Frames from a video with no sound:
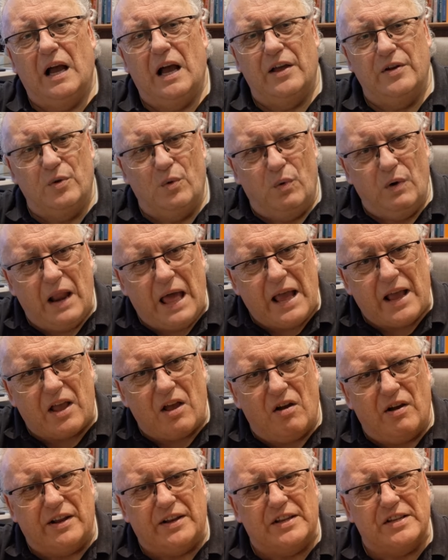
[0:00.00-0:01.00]
And all that
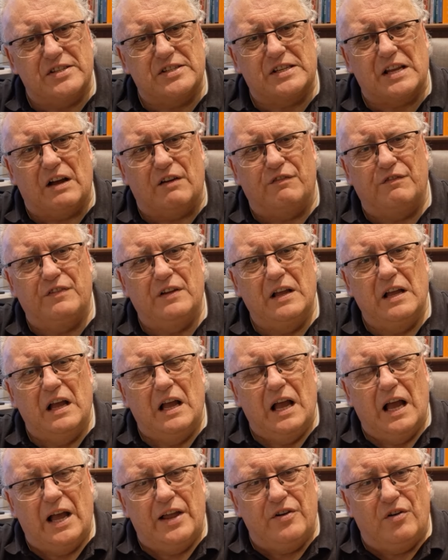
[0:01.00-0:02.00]
kind of stuff.
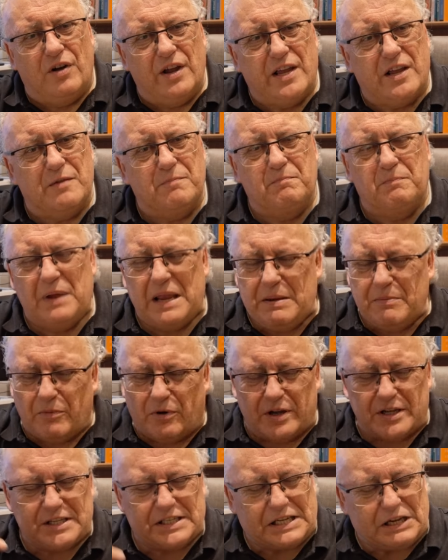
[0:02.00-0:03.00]
And I could beat
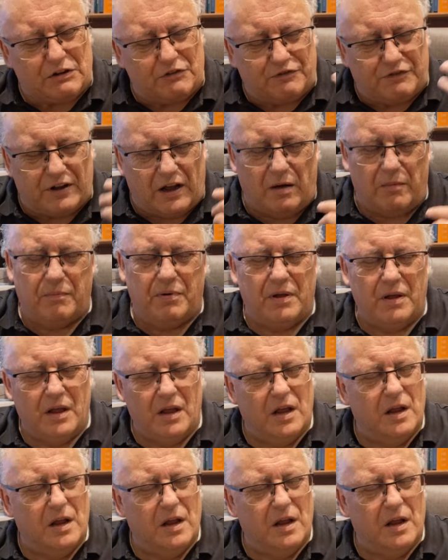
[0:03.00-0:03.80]
myself up